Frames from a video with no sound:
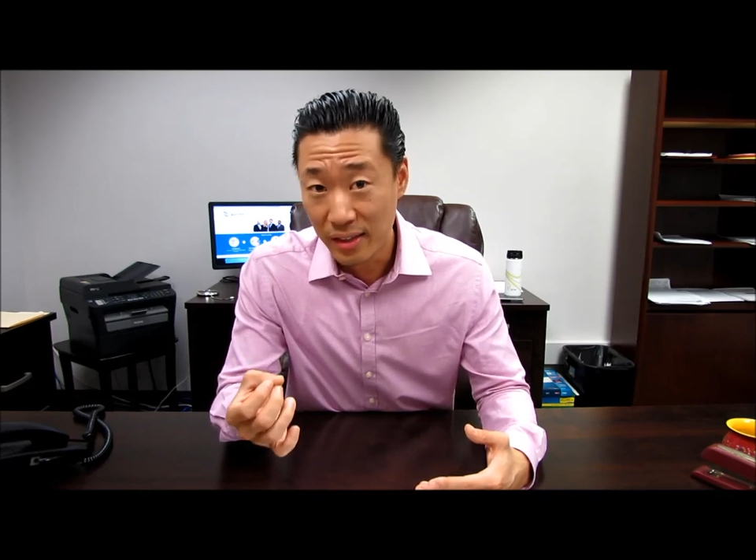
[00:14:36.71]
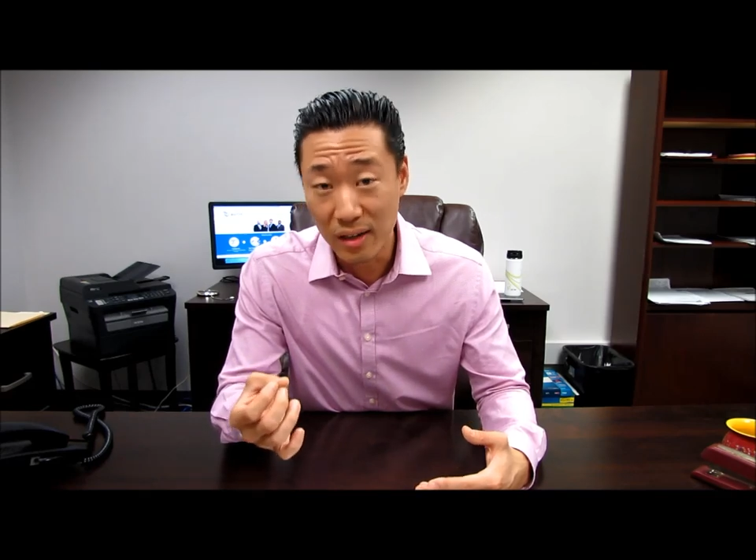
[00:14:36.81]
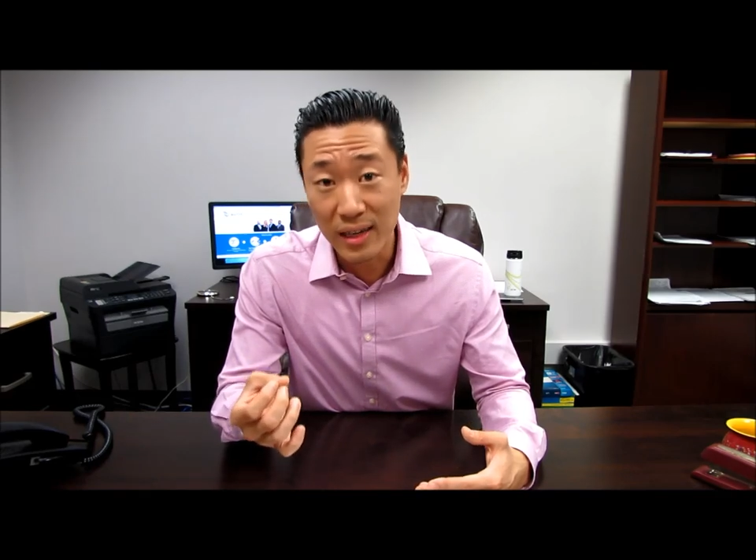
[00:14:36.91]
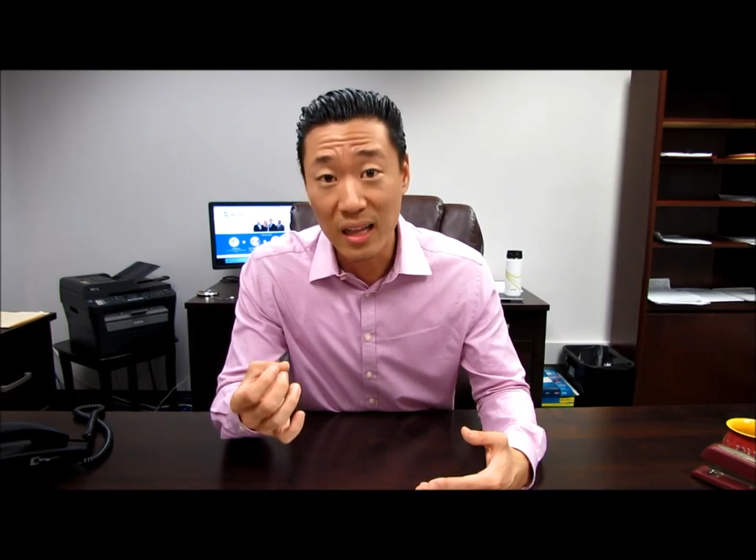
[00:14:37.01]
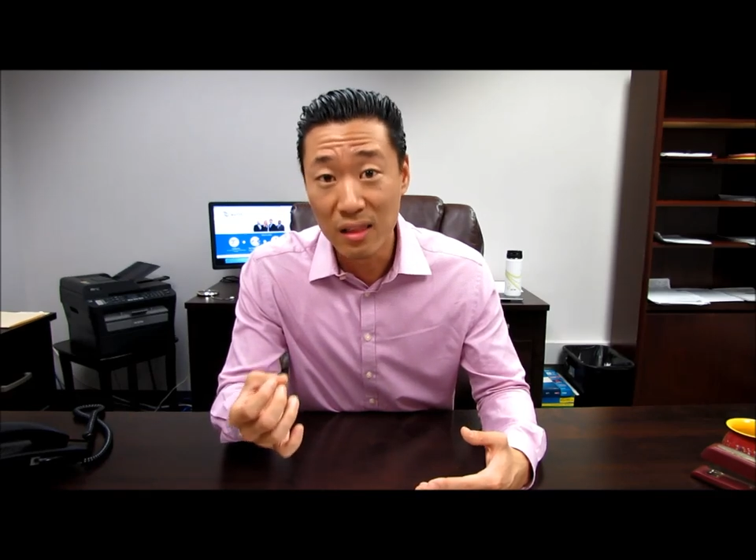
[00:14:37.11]

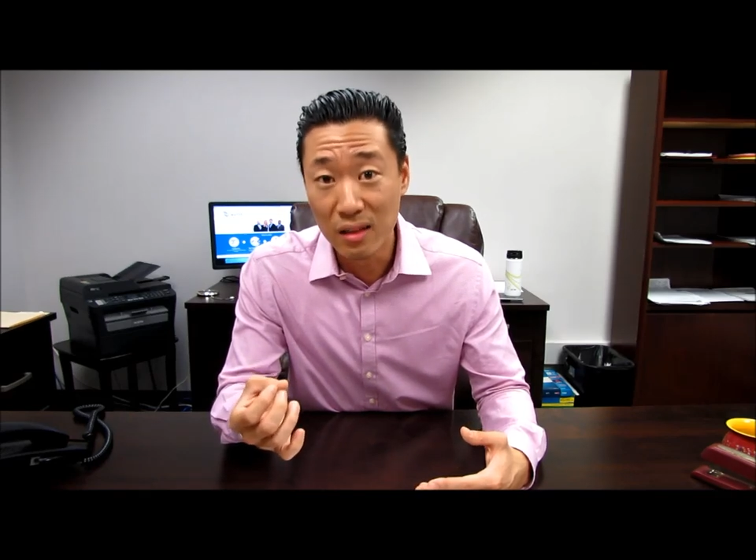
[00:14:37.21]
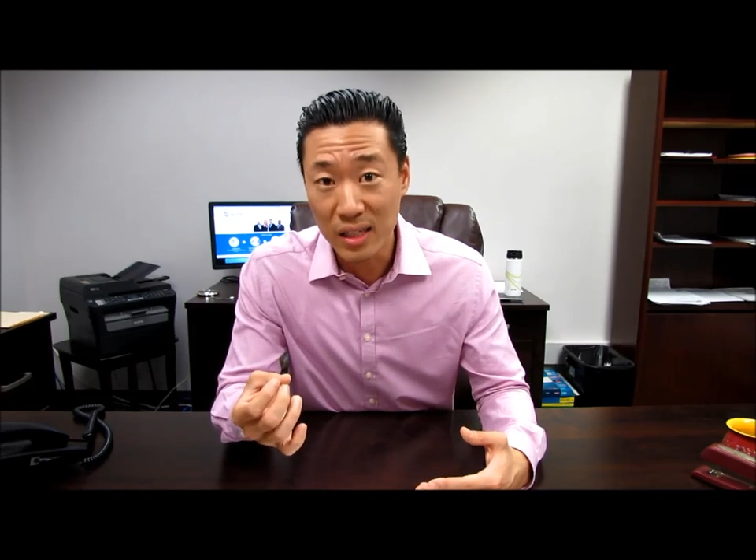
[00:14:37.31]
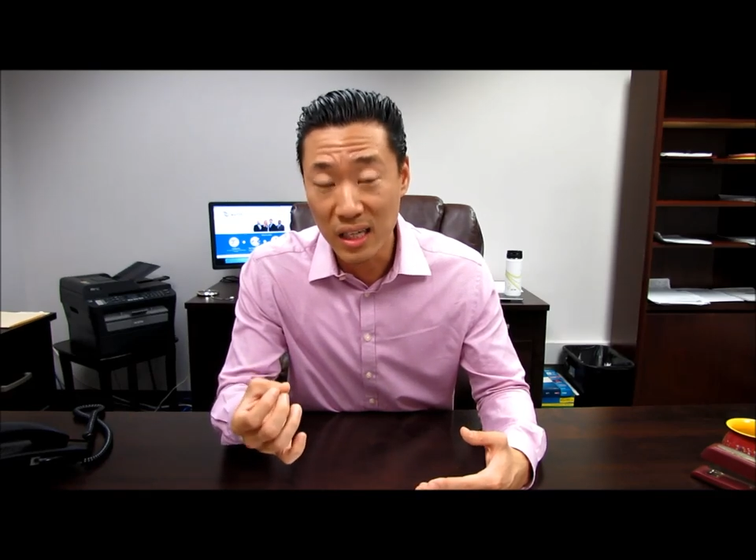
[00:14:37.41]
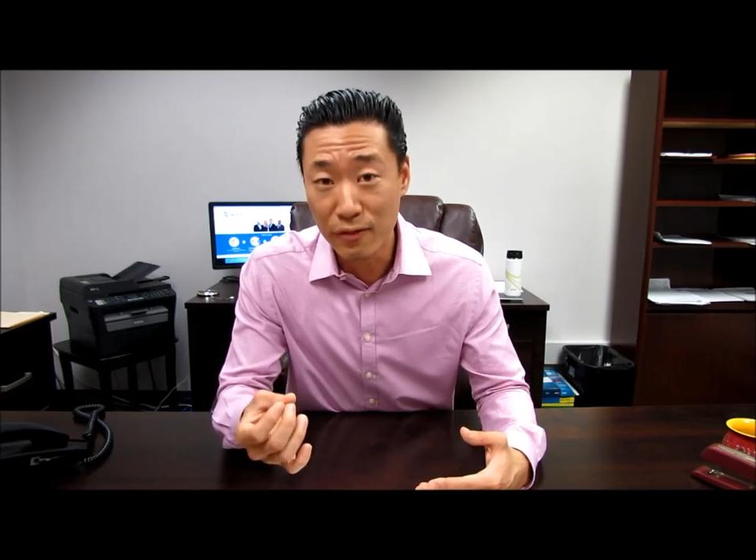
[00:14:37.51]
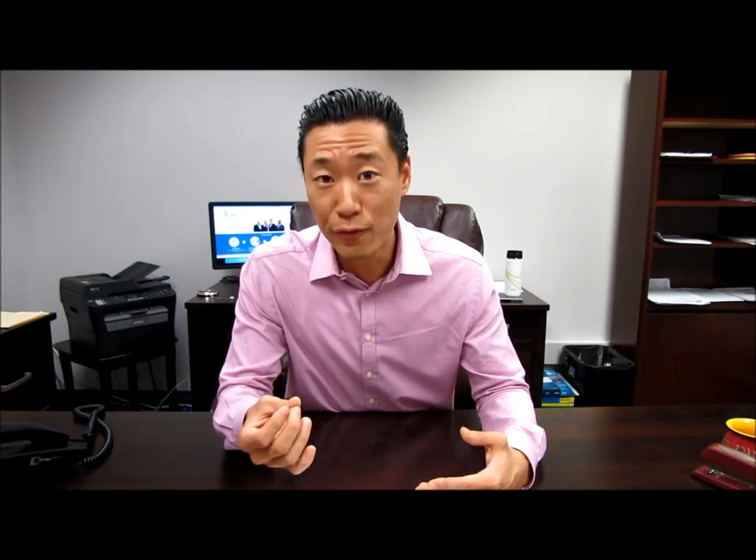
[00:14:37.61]
they're not
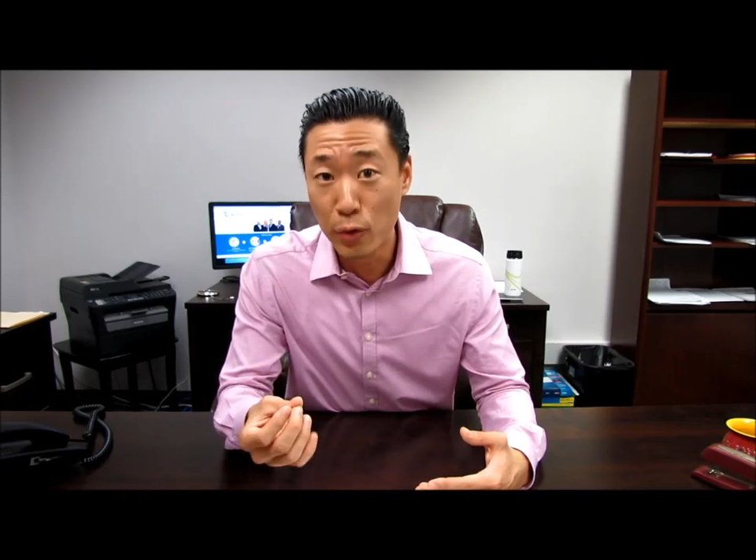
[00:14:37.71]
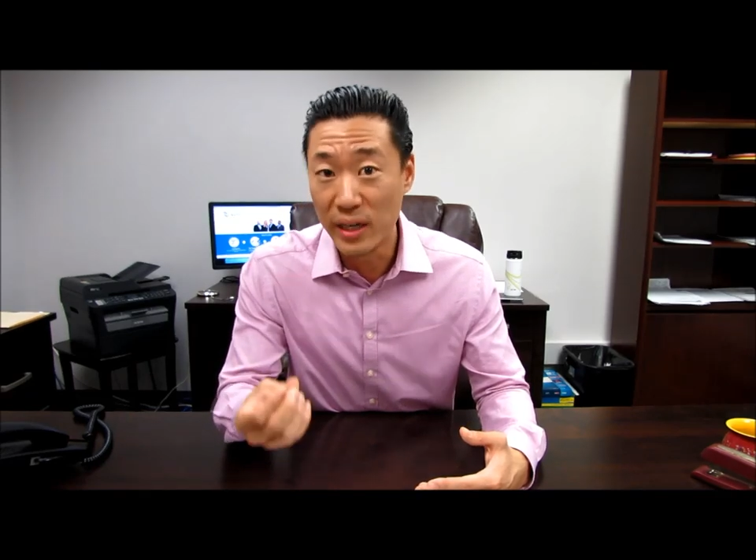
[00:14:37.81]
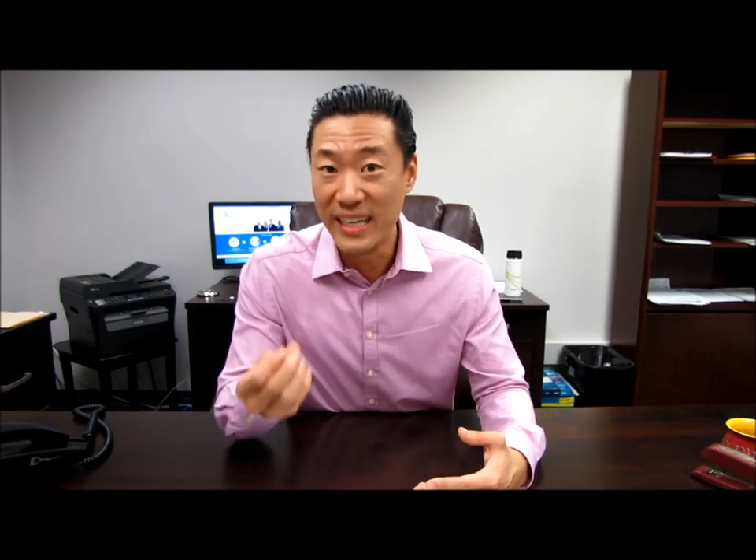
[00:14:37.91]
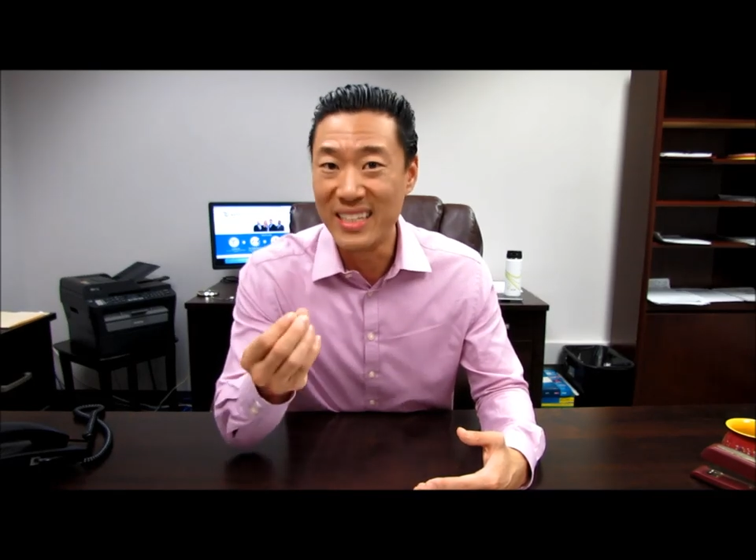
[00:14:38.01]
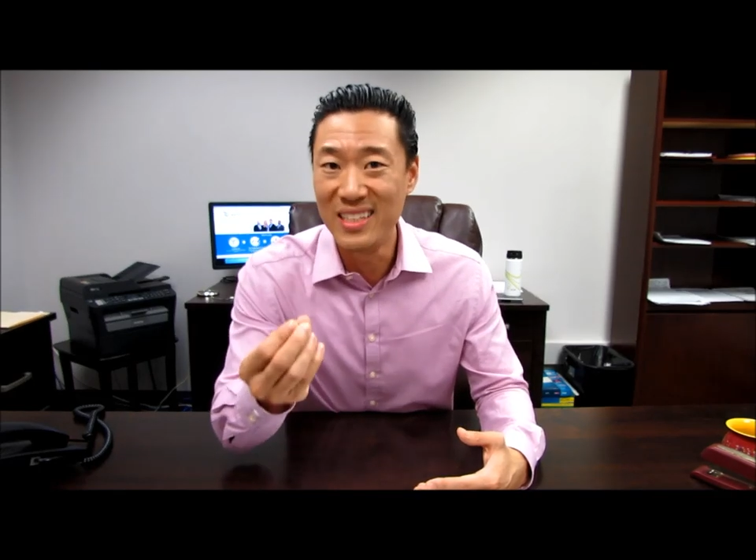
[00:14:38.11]
looking for
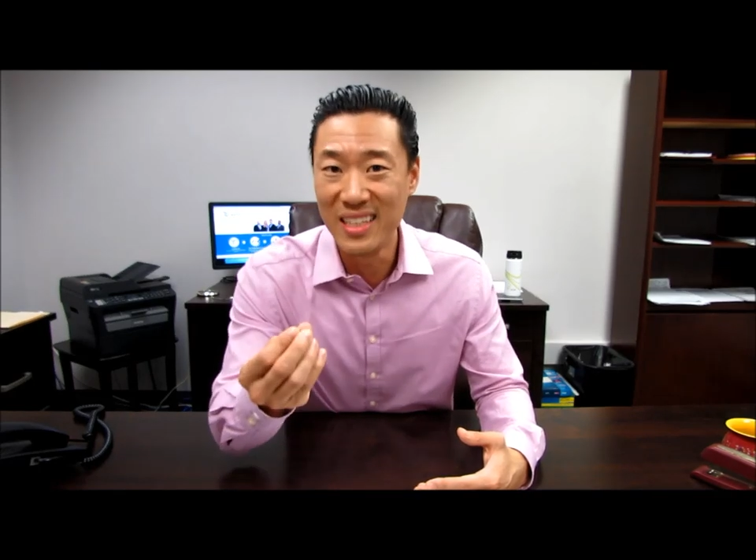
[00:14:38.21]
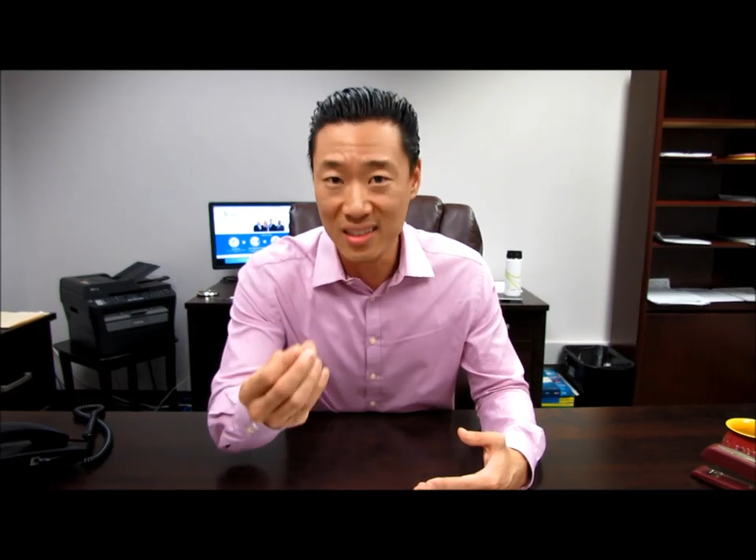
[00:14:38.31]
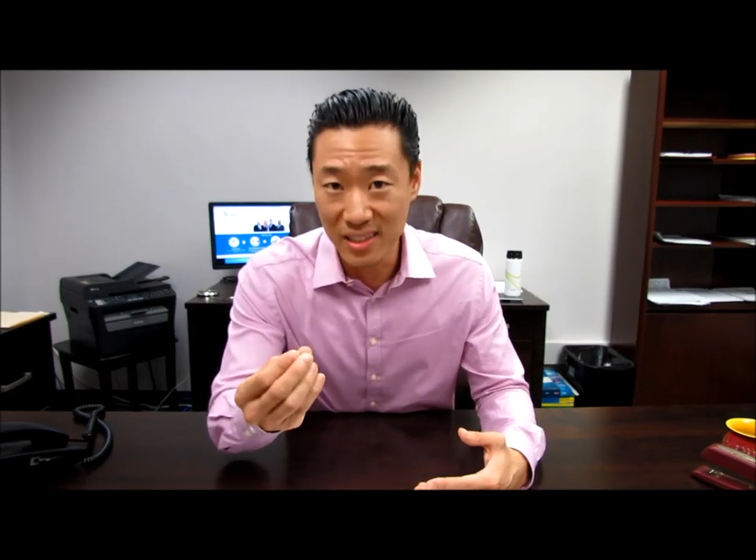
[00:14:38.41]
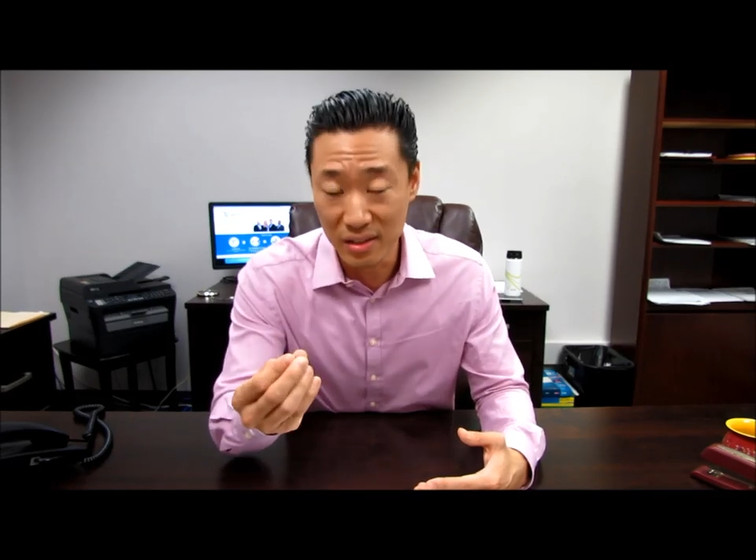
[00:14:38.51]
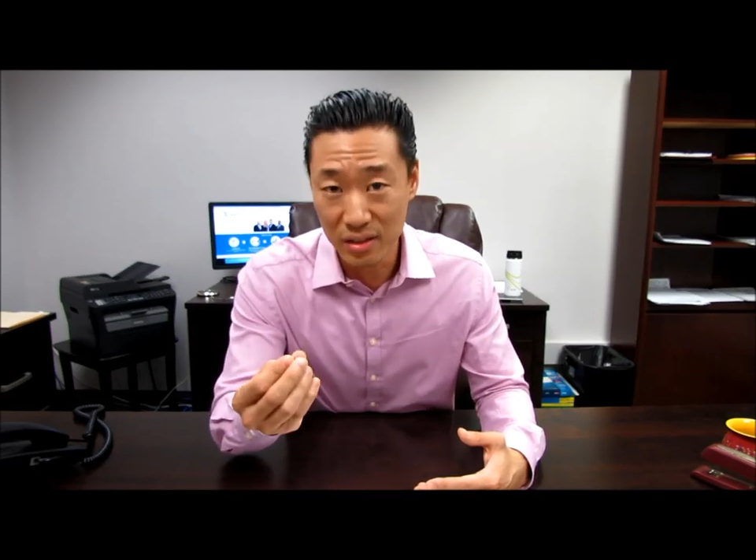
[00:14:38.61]

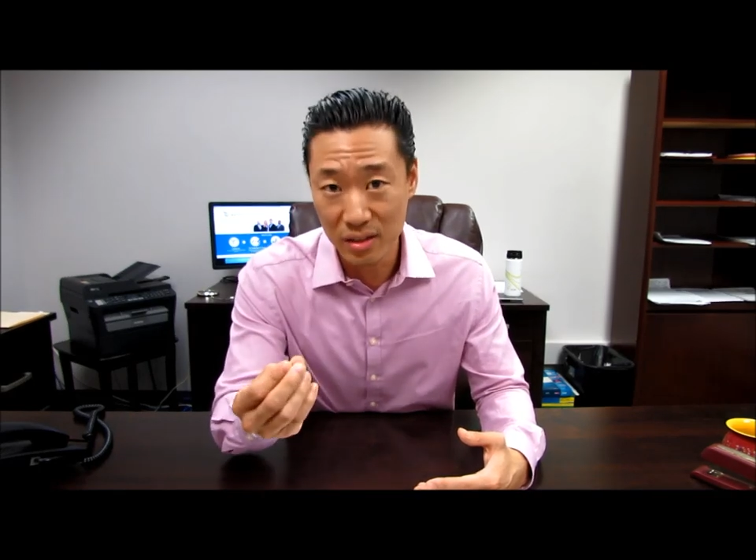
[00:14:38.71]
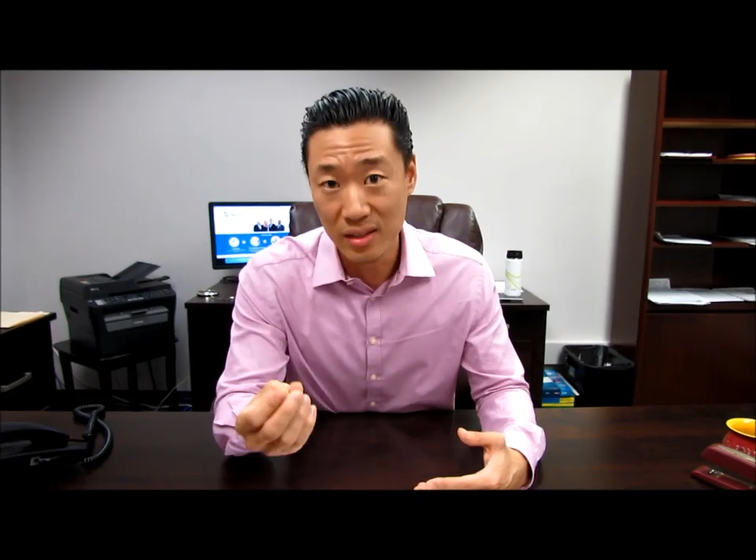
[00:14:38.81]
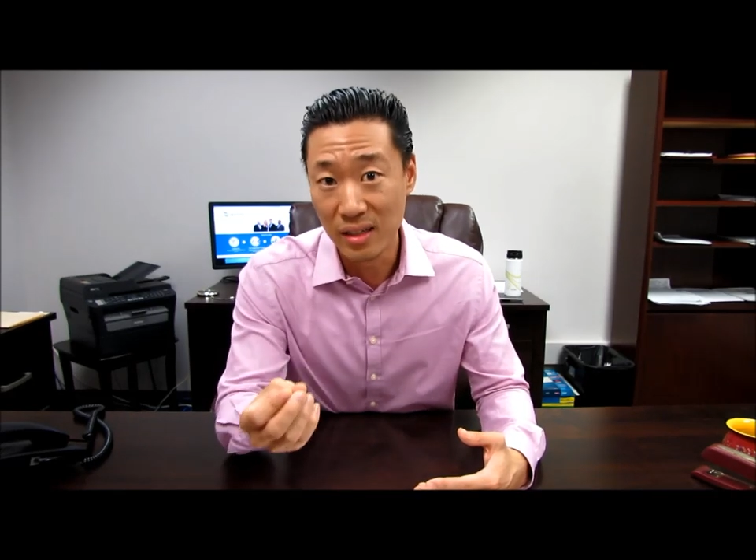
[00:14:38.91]
existence.